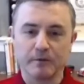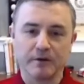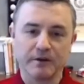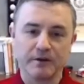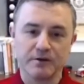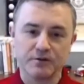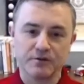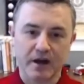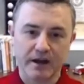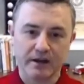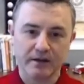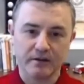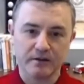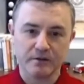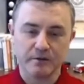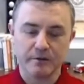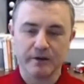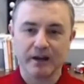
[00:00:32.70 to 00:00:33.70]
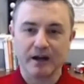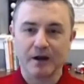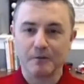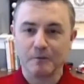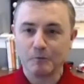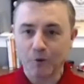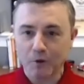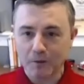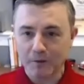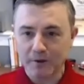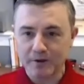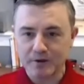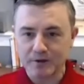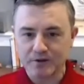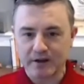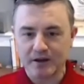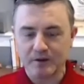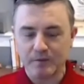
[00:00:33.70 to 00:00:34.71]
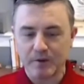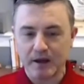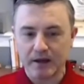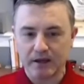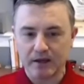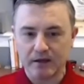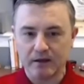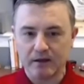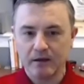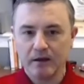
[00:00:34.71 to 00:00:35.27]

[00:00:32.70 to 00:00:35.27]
trying to do with it, how warm are you trying to make it,